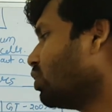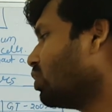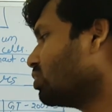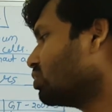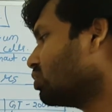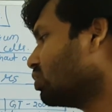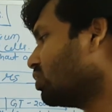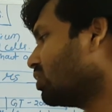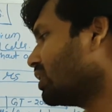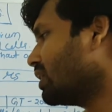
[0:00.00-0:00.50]

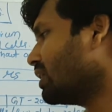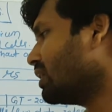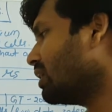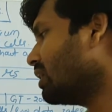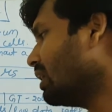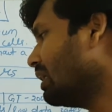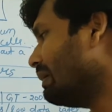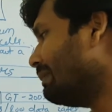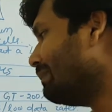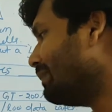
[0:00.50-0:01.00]

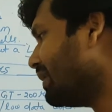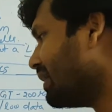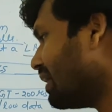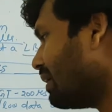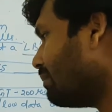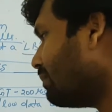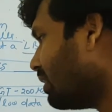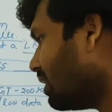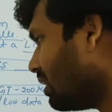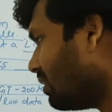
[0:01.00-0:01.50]
orthogonal
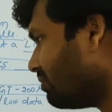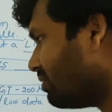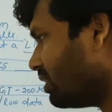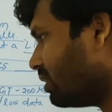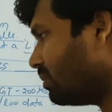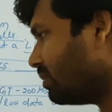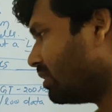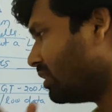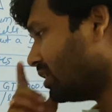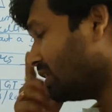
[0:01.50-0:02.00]
preamble
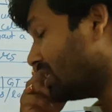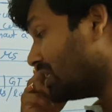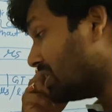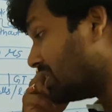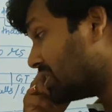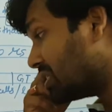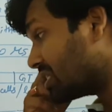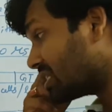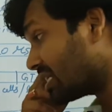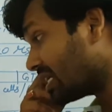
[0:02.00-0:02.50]
available in
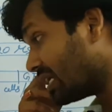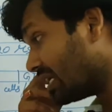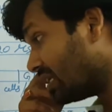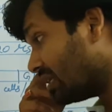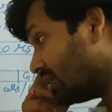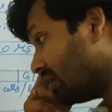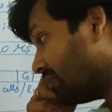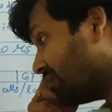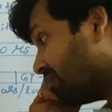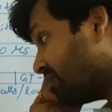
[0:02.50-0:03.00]
each
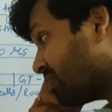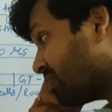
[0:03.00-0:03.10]
cell,